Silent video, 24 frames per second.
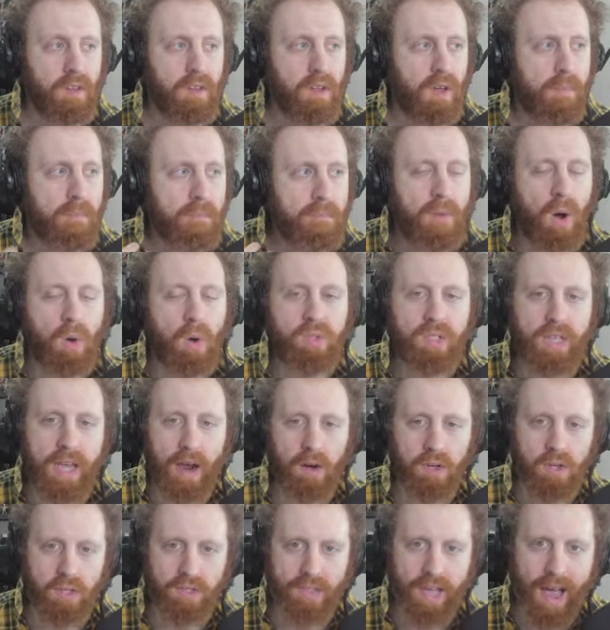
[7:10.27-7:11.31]
Most
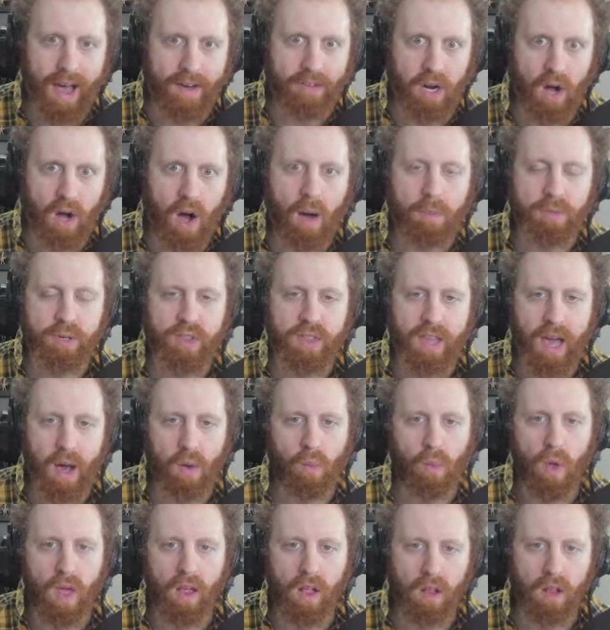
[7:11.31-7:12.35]
characters have an option that
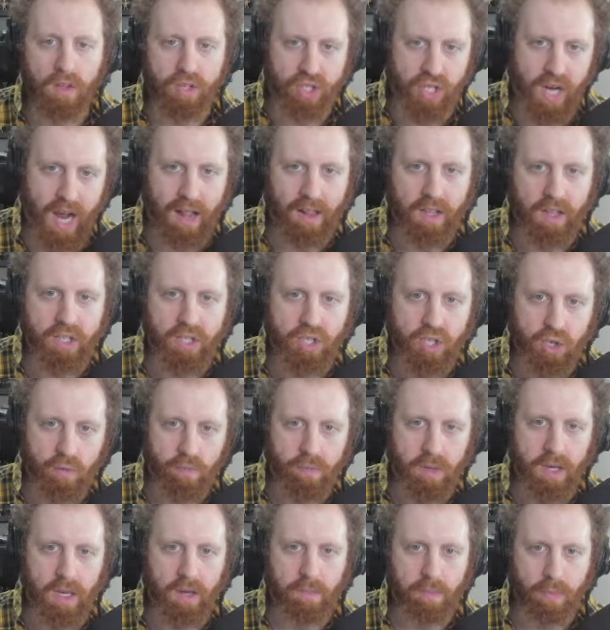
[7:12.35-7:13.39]
will challenge
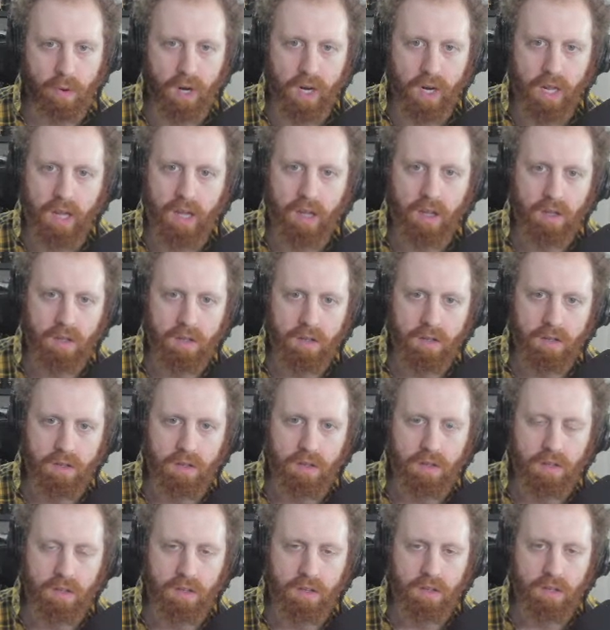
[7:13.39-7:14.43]
2P pretty
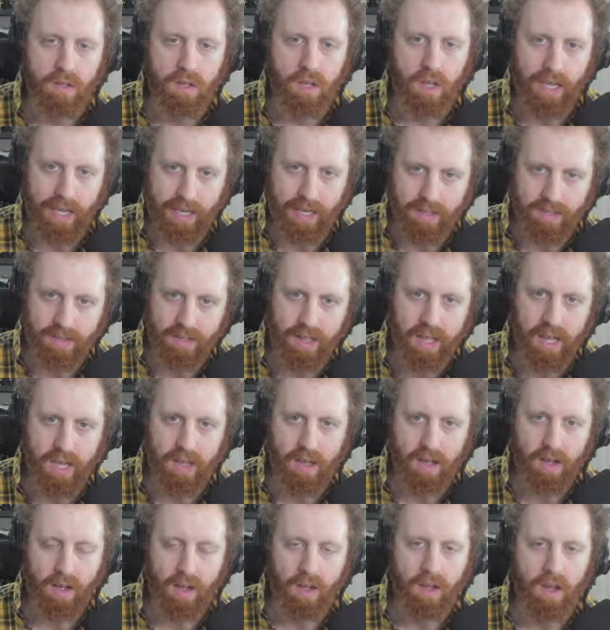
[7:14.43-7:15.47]
easily,
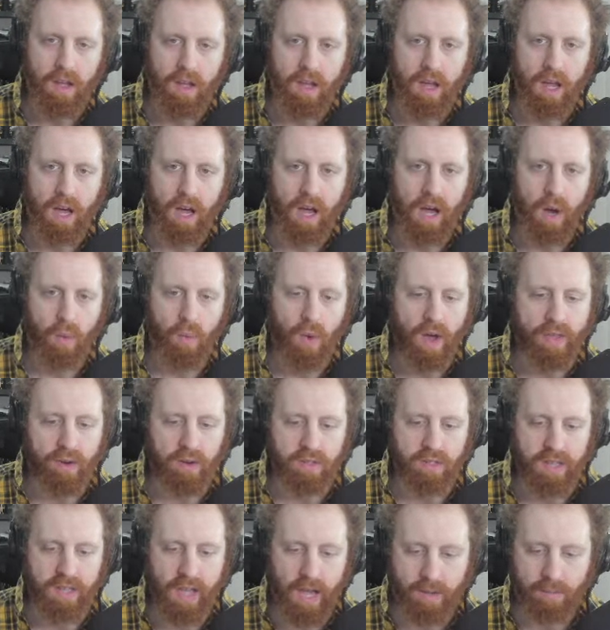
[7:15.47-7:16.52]
whether
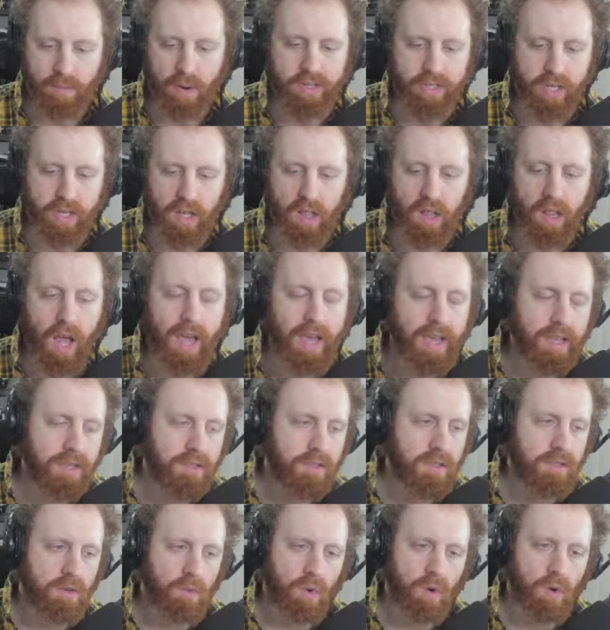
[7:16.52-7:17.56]
it's like pressing
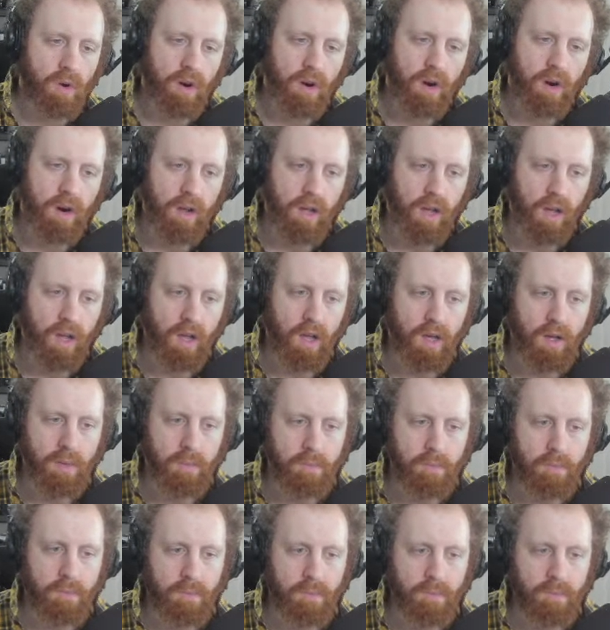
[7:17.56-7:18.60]
lights or
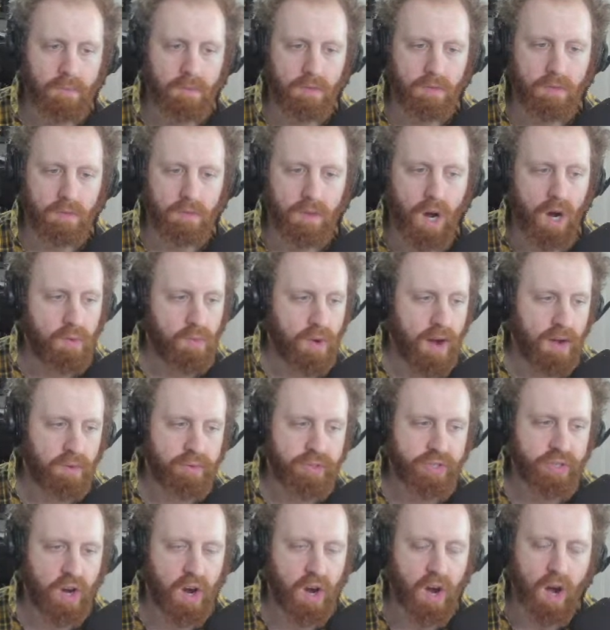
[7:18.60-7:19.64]
on
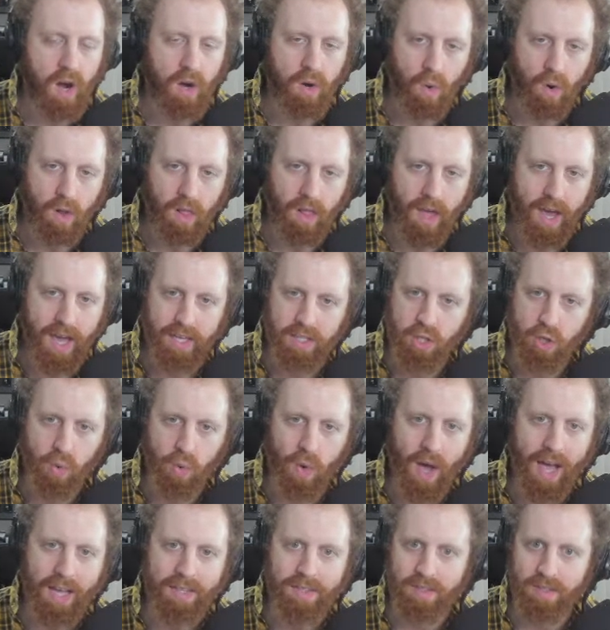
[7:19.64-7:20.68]
Roundstart or like
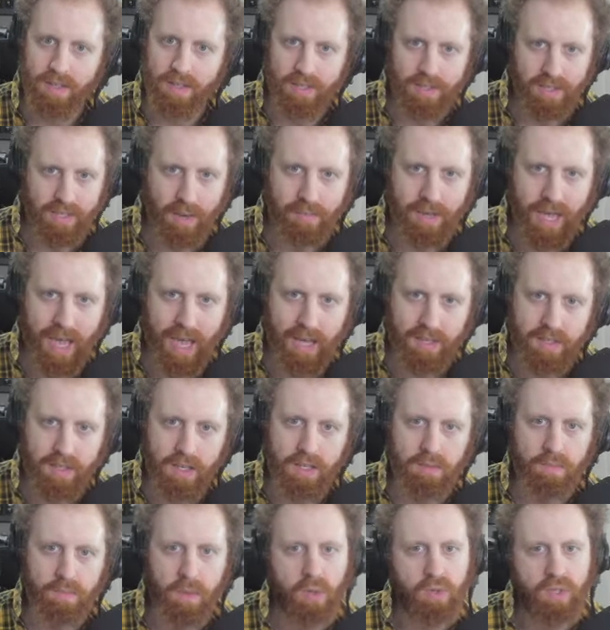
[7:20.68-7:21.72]
2S in some
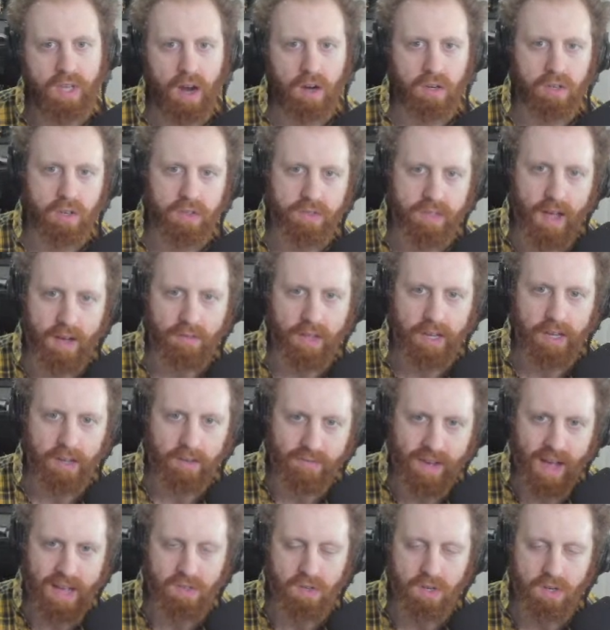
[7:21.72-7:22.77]
cases. Most characters have like a
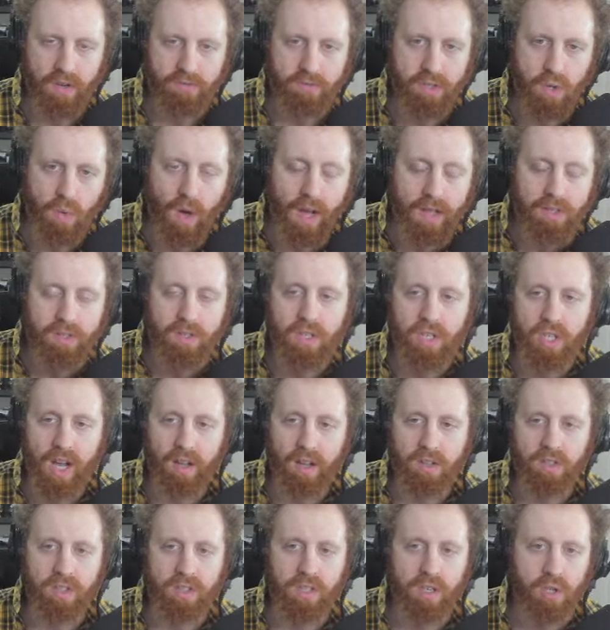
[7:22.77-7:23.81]
fast enough 2S to
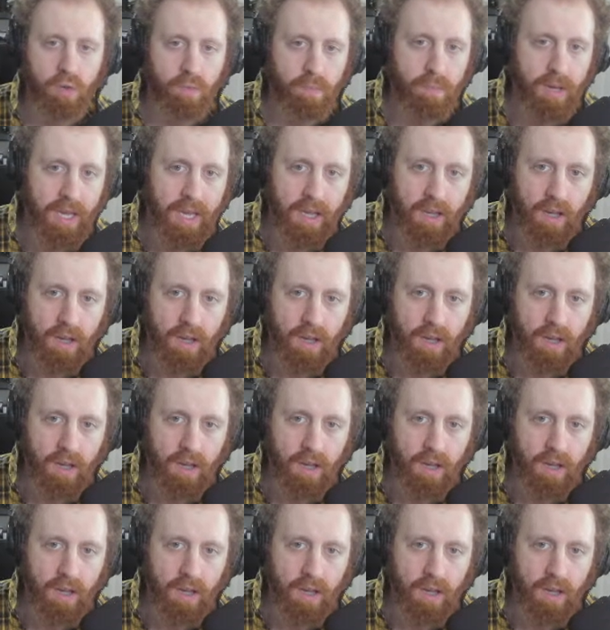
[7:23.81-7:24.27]
challenge the 2P,